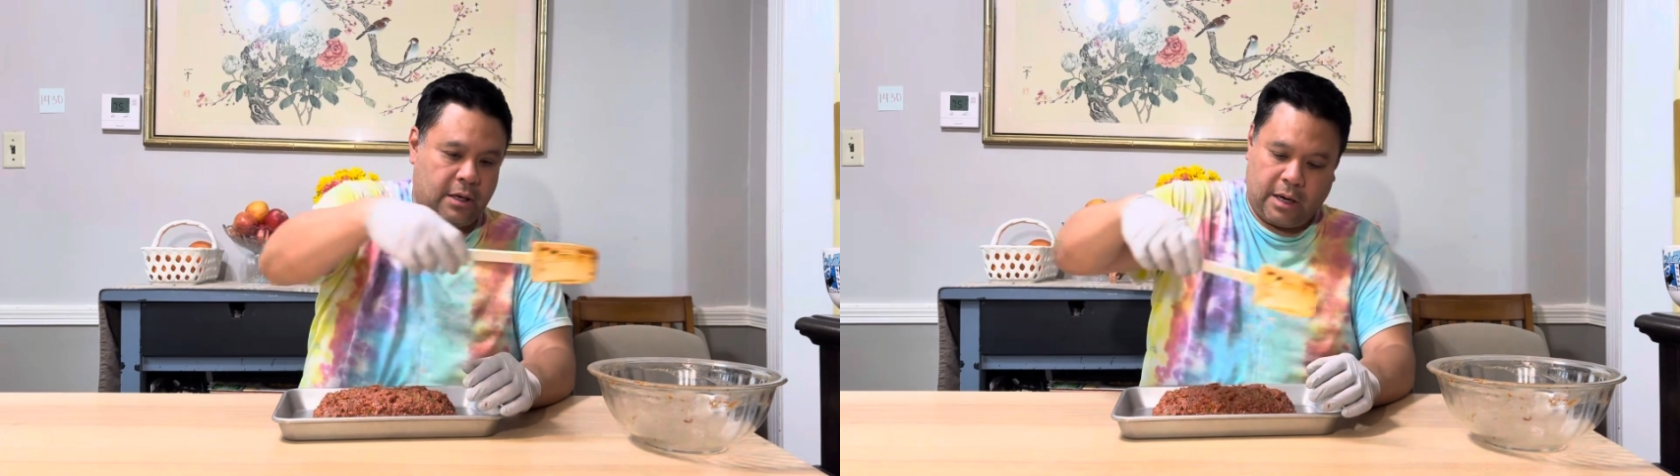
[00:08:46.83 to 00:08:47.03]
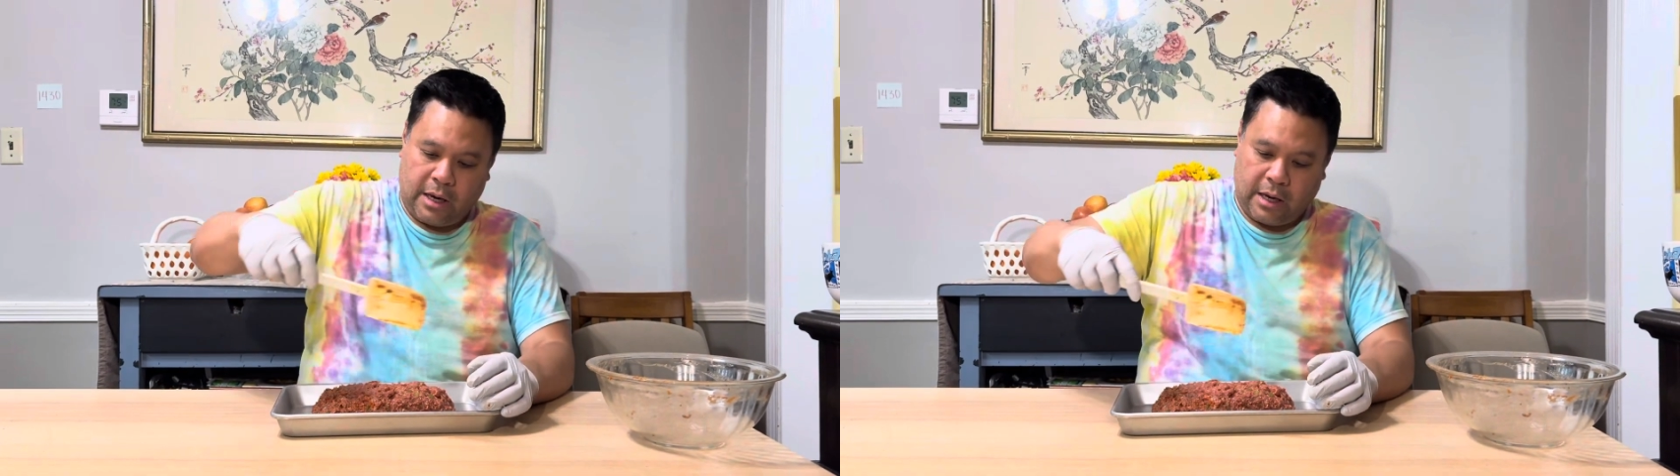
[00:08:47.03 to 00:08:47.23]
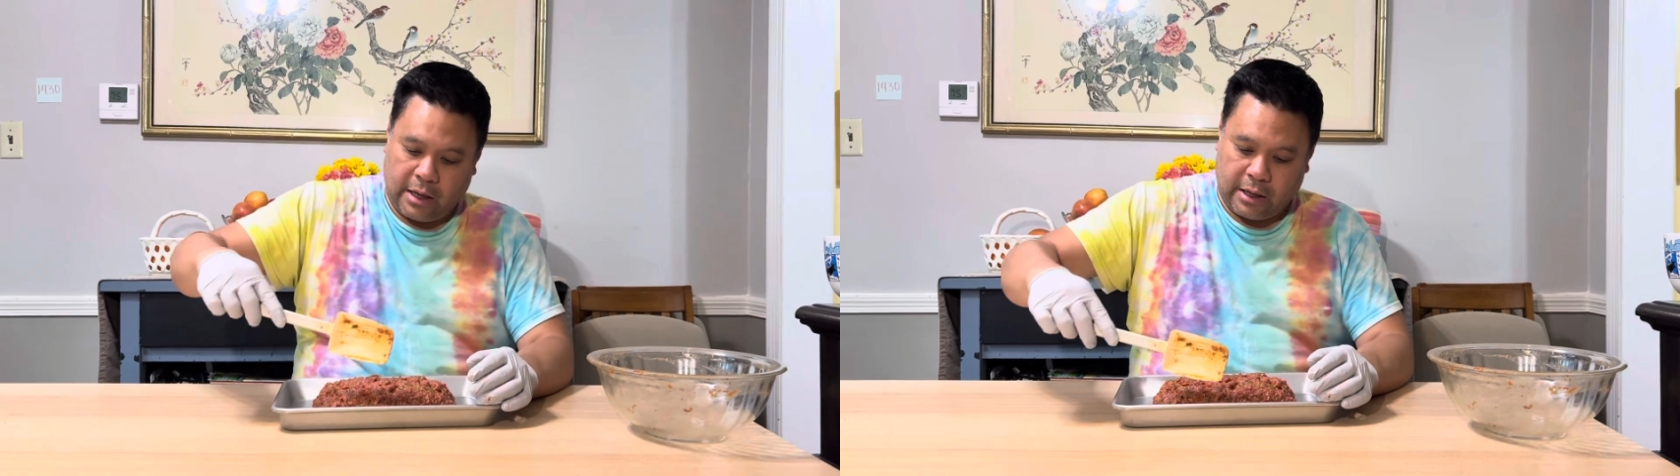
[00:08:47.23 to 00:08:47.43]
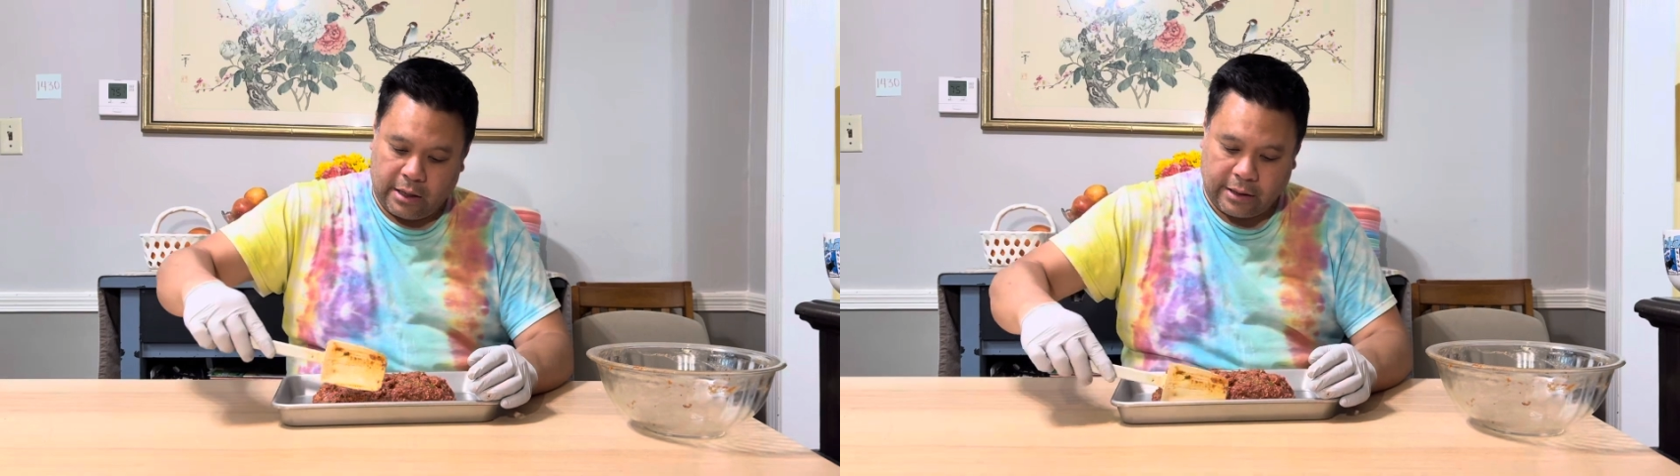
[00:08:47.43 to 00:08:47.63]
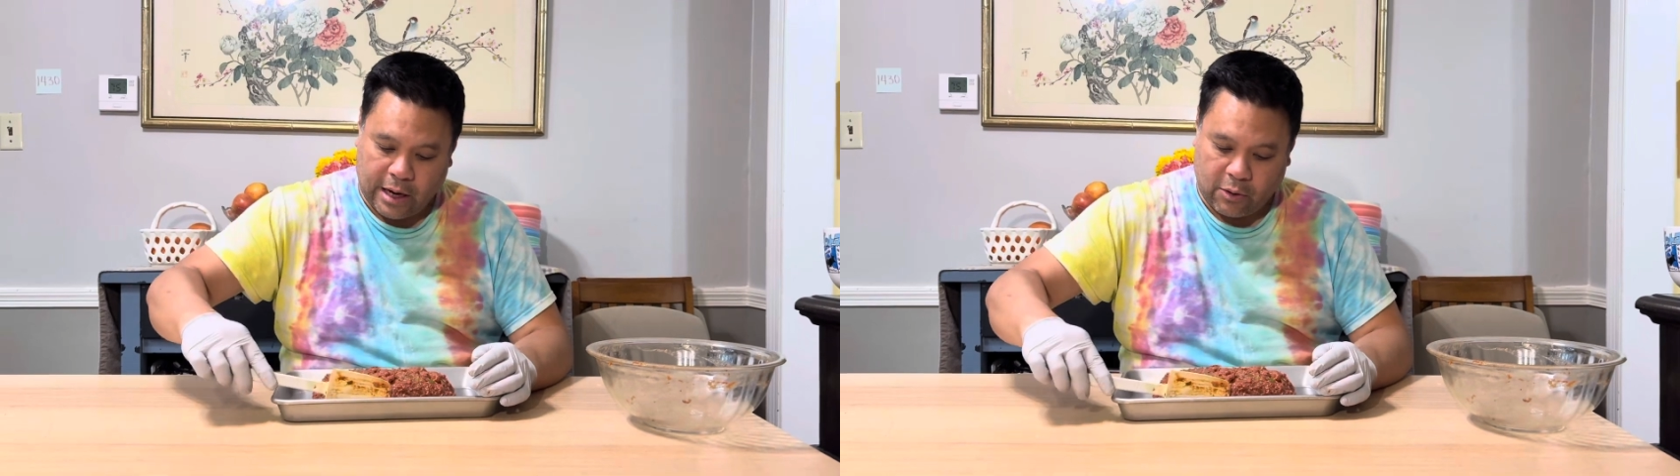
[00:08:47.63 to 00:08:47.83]

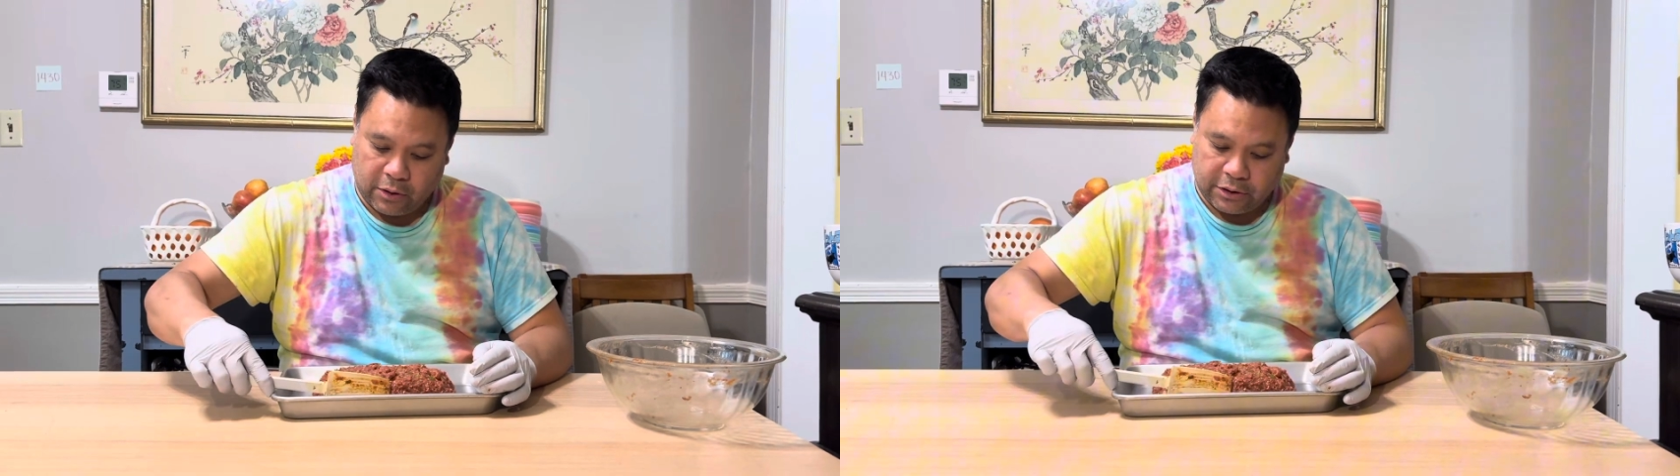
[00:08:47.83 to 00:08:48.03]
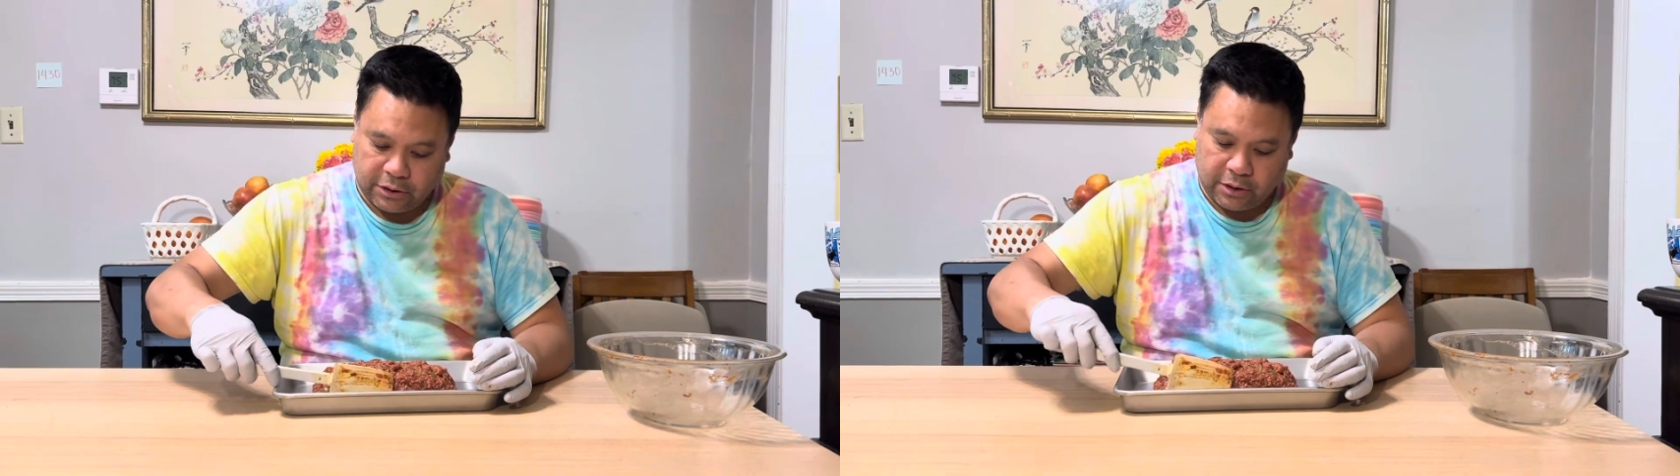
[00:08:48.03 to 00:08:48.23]
and now we're just